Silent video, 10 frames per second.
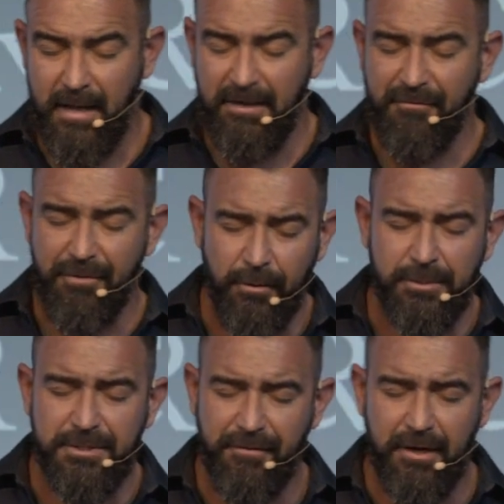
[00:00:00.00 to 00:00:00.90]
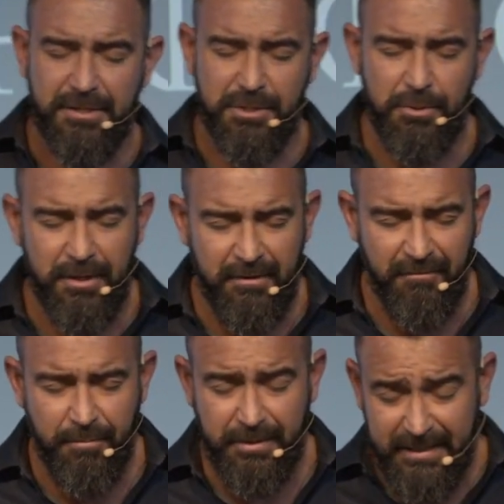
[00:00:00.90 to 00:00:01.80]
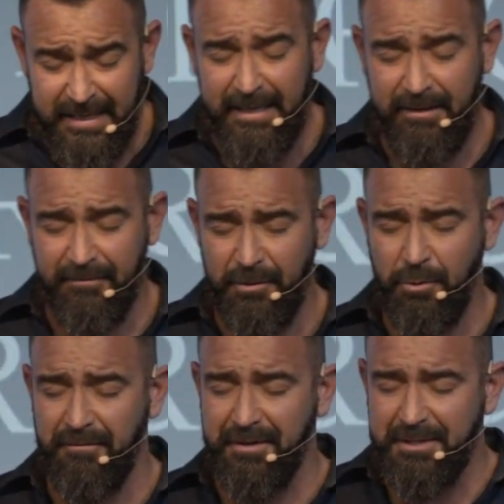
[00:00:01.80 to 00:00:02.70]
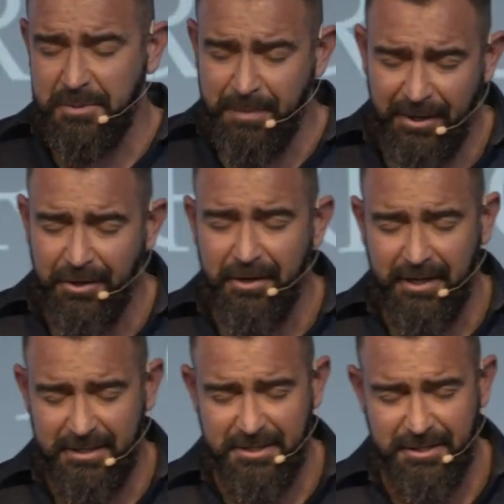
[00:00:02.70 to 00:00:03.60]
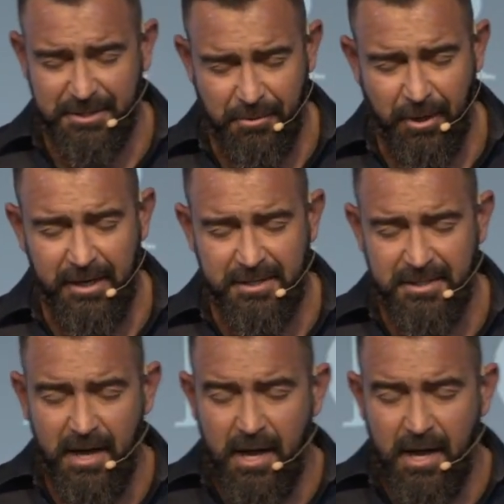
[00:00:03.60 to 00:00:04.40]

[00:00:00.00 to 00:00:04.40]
And for those of us who have believed, who have experienced this grace,